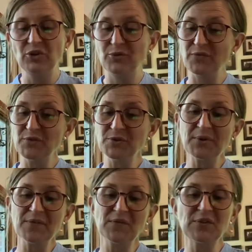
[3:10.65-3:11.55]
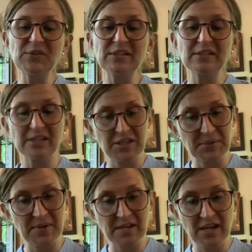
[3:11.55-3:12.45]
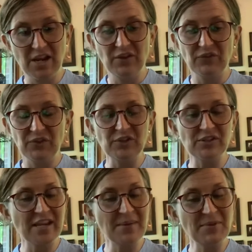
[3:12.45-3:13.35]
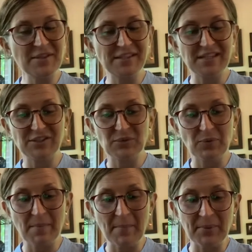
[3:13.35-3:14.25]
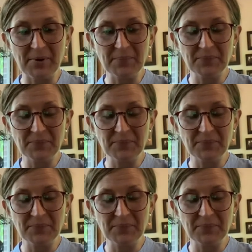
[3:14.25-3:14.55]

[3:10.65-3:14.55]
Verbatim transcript: Gryffindor versus Slytherin. First game of the season, remember?